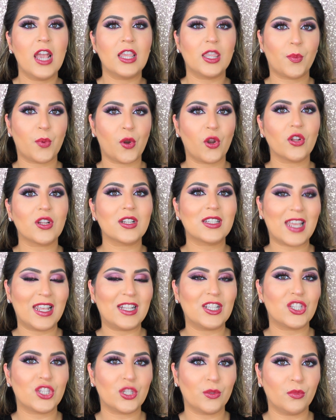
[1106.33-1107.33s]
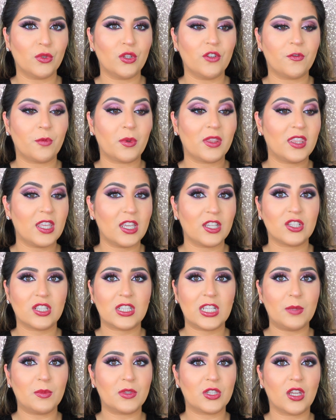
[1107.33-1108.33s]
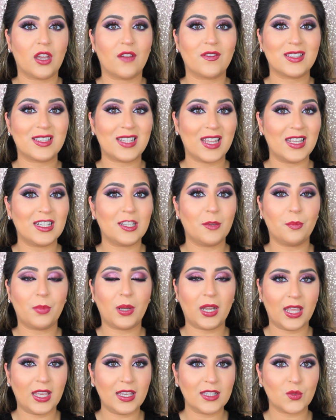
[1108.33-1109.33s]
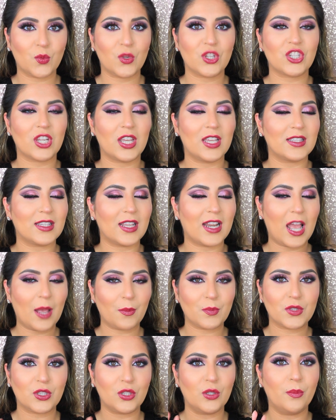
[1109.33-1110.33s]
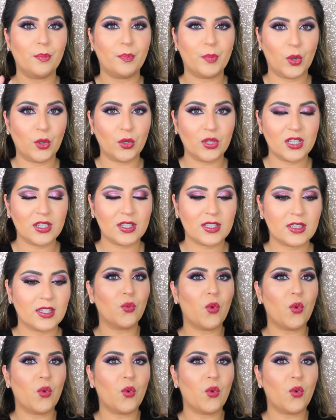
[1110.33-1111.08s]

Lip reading: The product tends to move, but this seems to have stayed in place, which is an absolute bonus.